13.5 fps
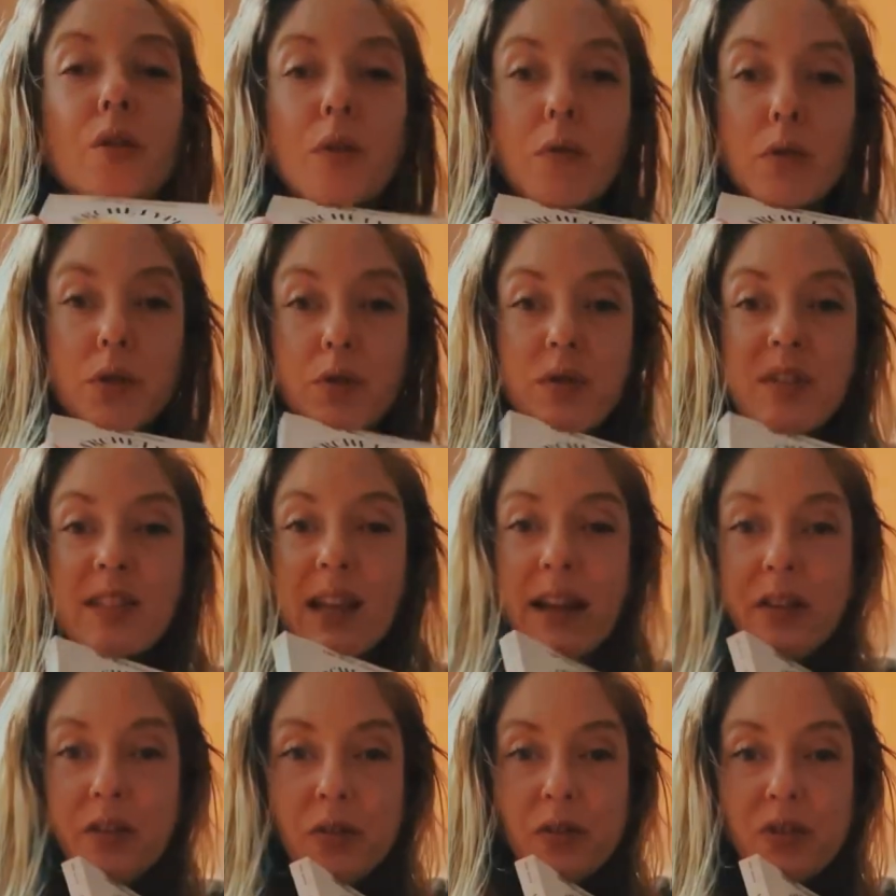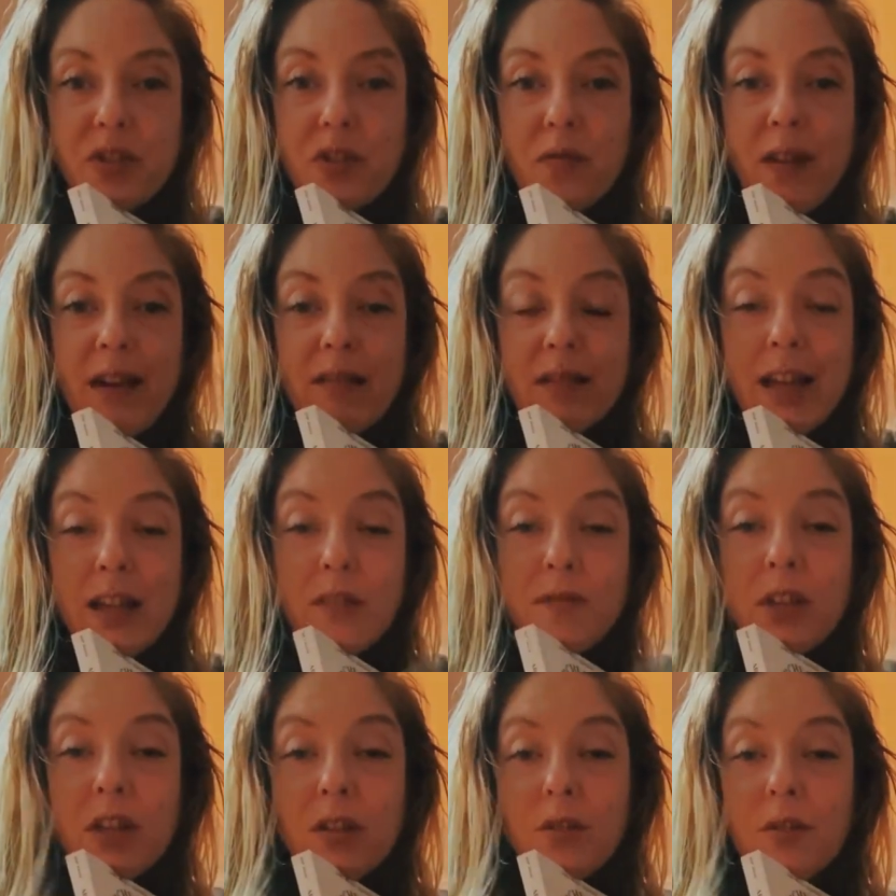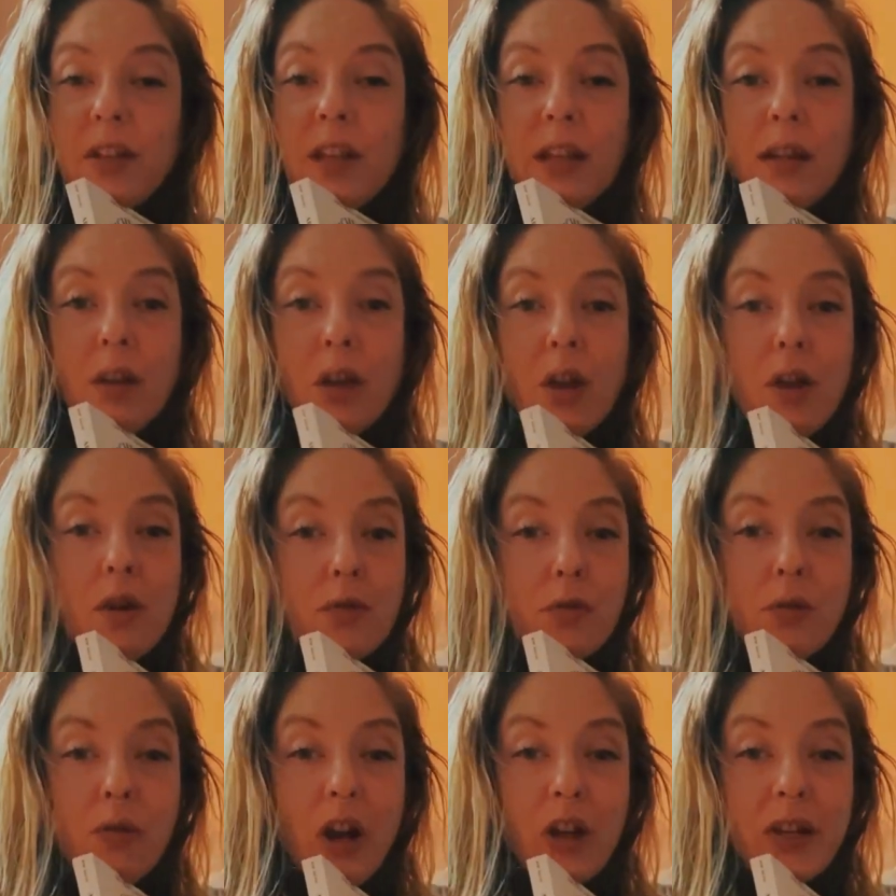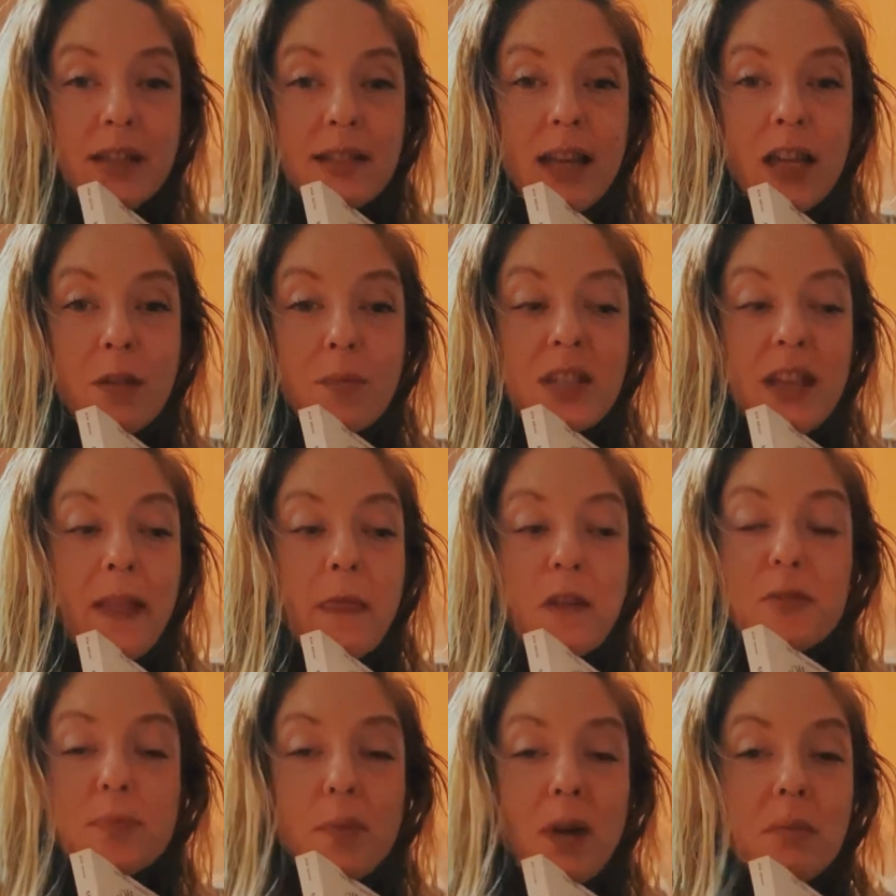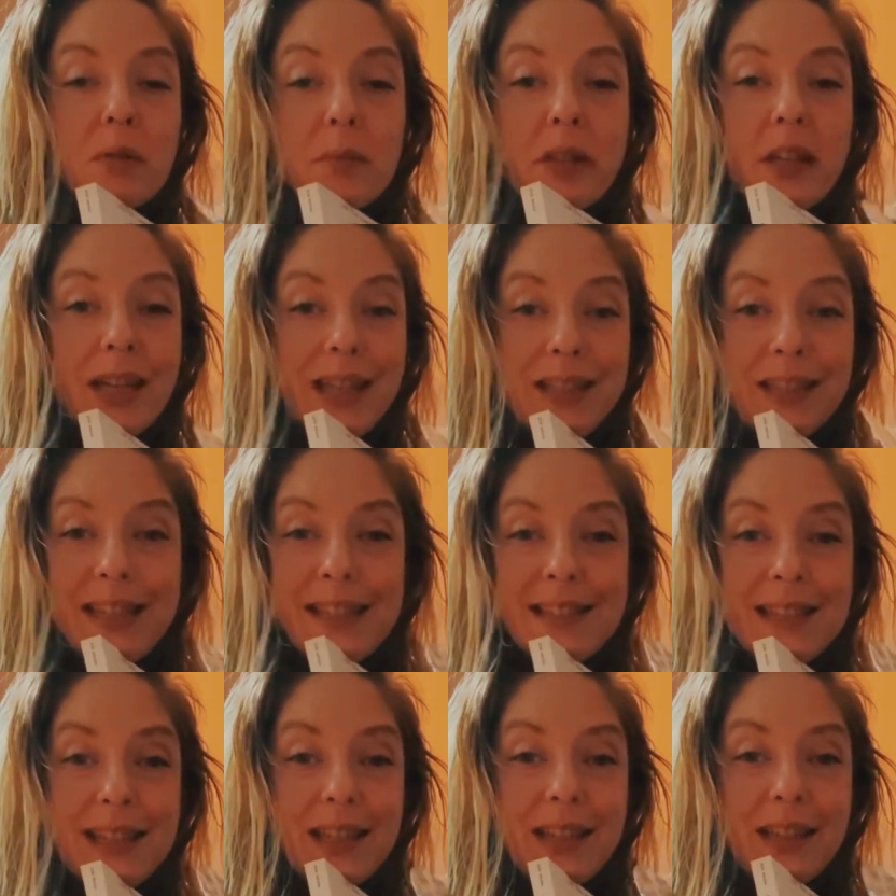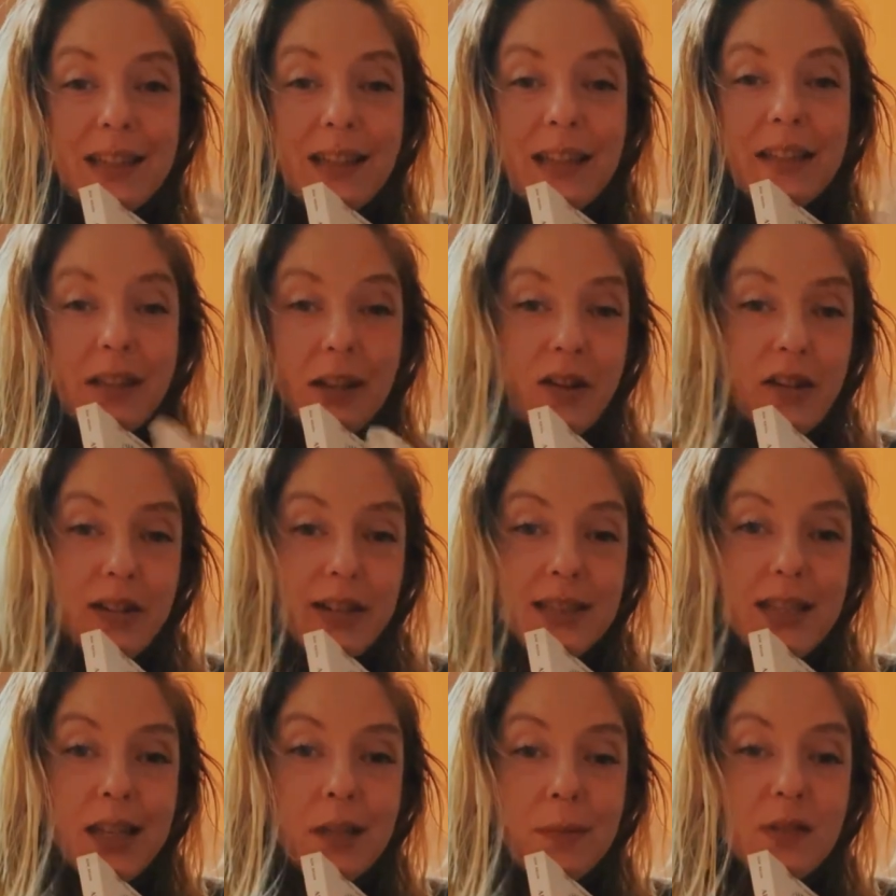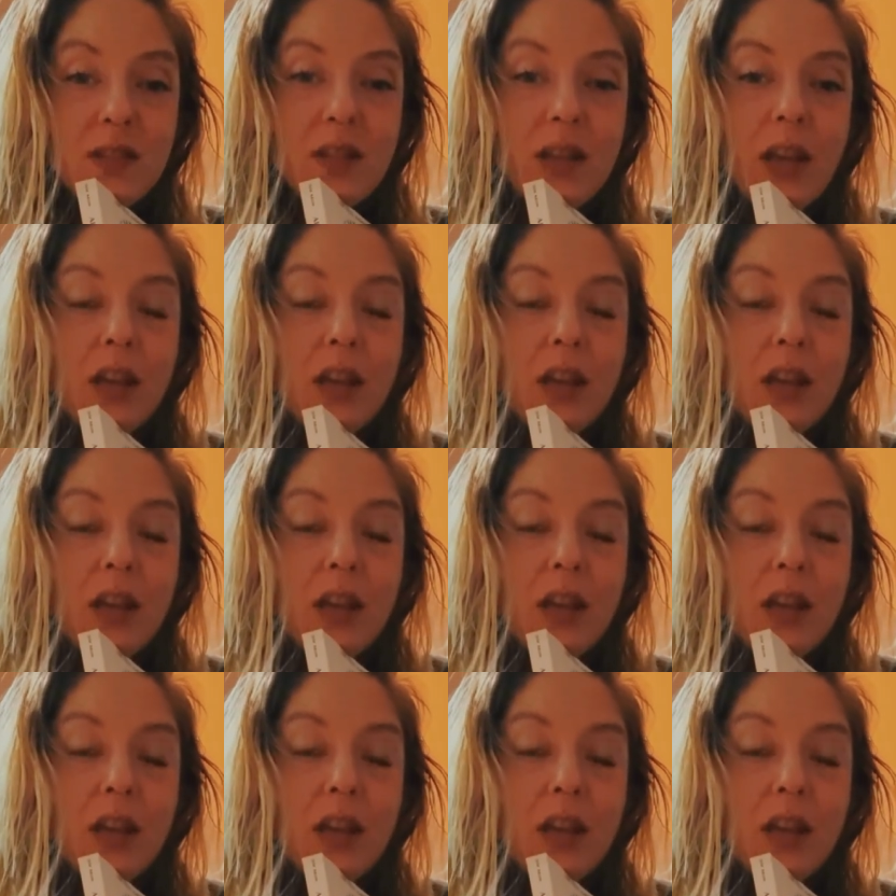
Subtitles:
through cycles throughout life, including through archetypes, and there's probably a lesson in the archetypes,